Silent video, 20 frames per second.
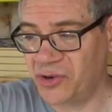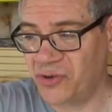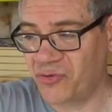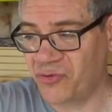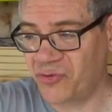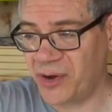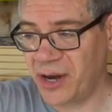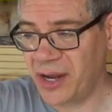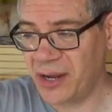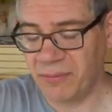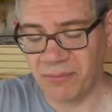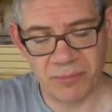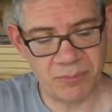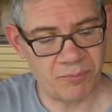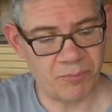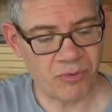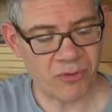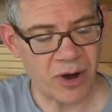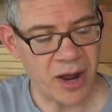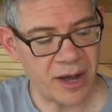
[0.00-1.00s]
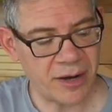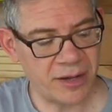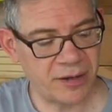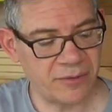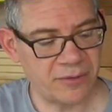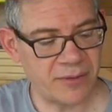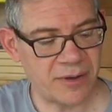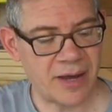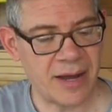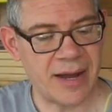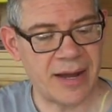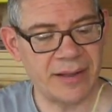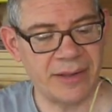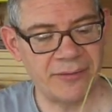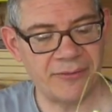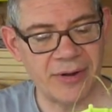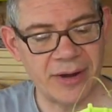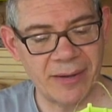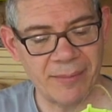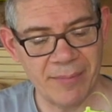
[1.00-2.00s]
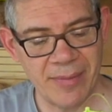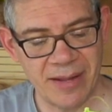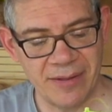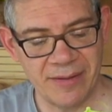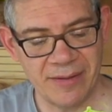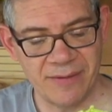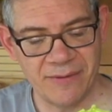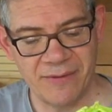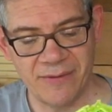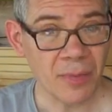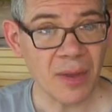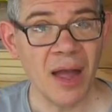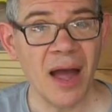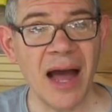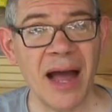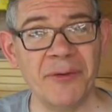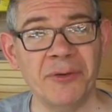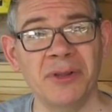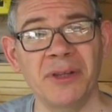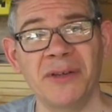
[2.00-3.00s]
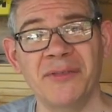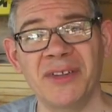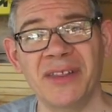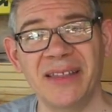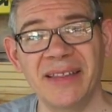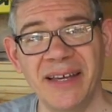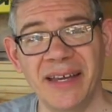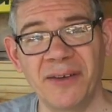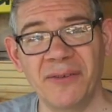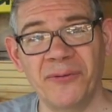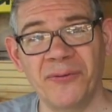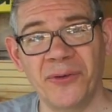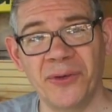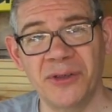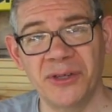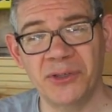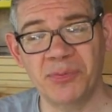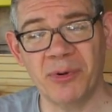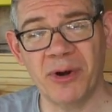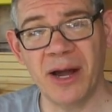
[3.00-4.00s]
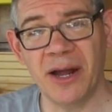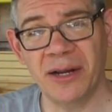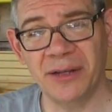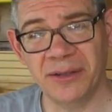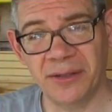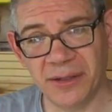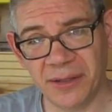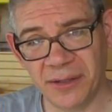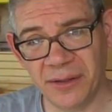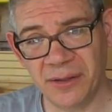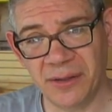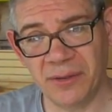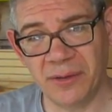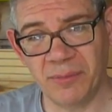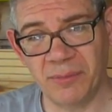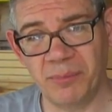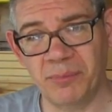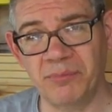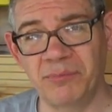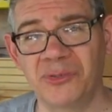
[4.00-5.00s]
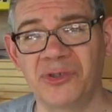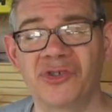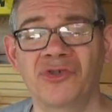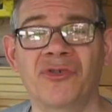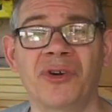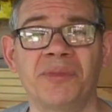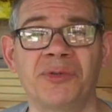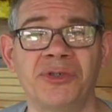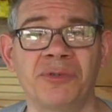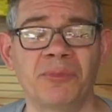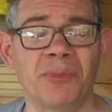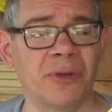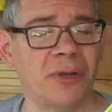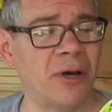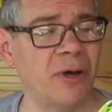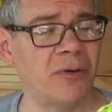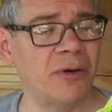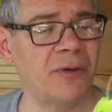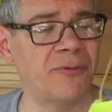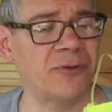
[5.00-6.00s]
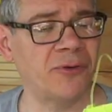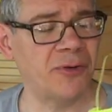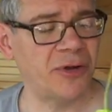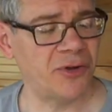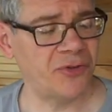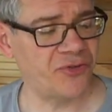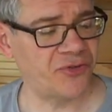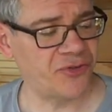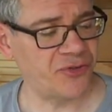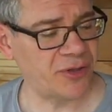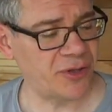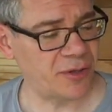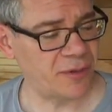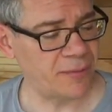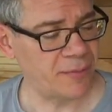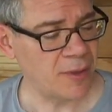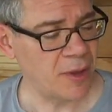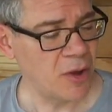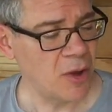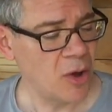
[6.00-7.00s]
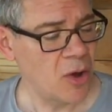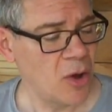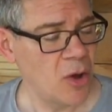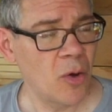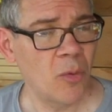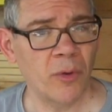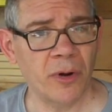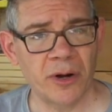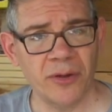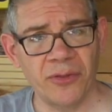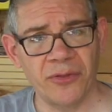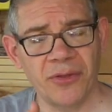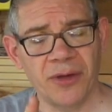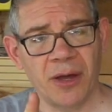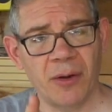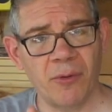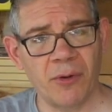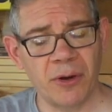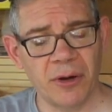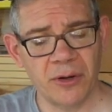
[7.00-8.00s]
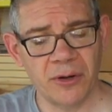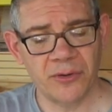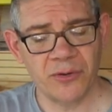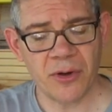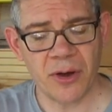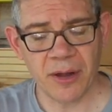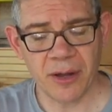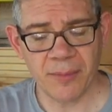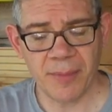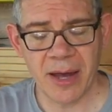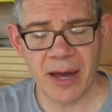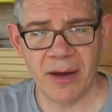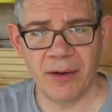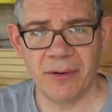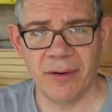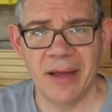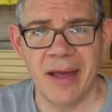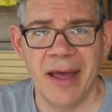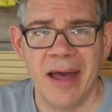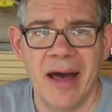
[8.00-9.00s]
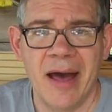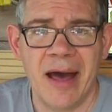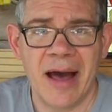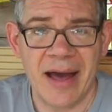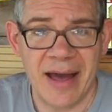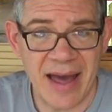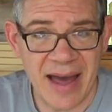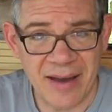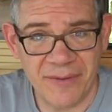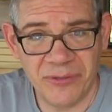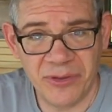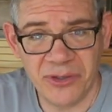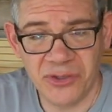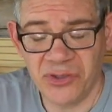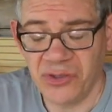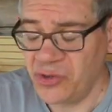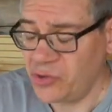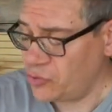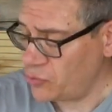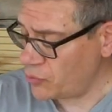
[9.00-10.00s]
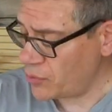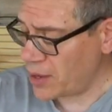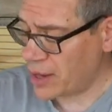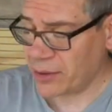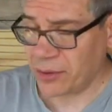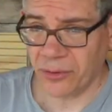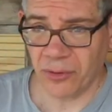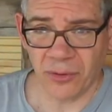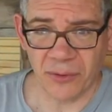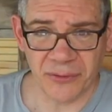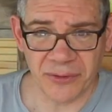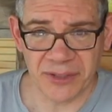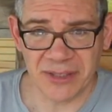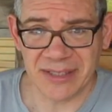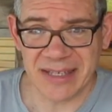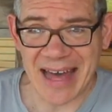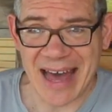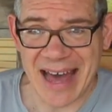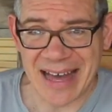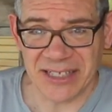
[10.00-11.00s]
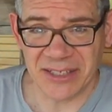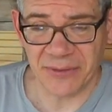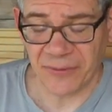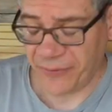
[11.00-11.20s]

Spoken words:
a great product. I highly recommend it. I will leave a link for this product in the description below if you're interested. One other thing I wanted to talk about, I have this too. I don't know if it's as